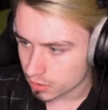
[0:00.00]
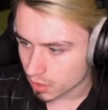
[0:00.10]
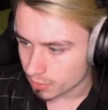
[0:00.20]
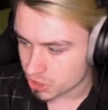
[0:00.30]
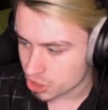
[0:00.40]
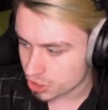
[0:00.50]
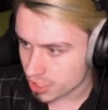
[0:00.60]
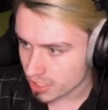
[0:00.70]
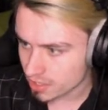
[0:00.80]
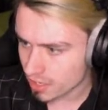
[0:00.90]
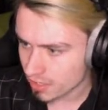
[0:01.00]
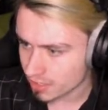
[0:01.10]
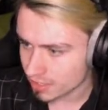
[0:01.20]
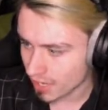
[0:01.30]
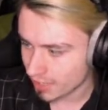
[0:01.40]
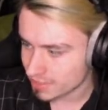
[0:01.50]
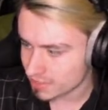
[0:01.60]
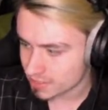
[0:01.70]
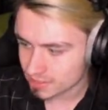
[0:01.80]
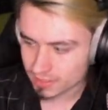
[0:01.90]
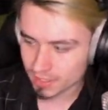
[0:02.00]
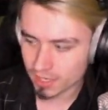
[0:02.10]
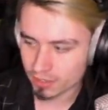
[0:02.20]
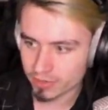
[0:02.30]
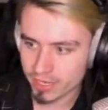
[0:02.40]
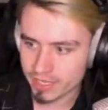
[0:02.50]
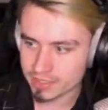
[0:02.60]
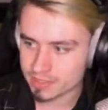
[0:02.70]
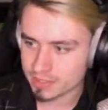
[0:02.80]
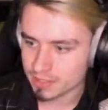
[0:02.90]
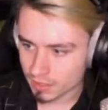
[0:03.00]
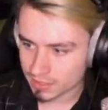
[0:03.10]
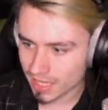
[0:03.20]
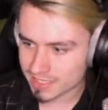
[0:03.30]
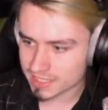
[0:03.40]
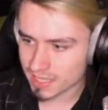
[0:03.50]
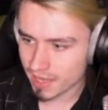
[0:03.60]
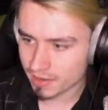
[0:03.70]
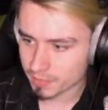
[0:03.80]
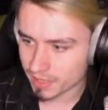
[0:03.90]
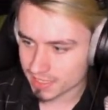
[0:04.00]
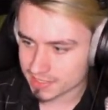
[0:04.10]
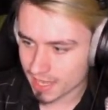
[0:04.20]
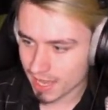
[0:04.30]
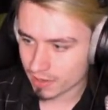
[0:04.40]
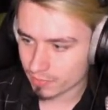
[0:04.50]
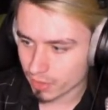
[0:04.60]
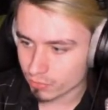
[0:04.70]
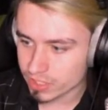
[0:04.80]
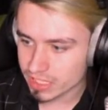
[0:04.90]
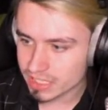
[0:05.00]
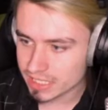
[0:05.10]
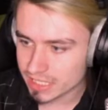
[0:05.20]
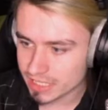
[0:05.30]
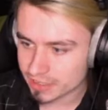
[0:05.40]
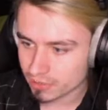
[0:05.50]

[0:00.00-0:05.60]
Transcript: A machine gun. Nice. Still got our grenades. Classic item. Classic item that we need.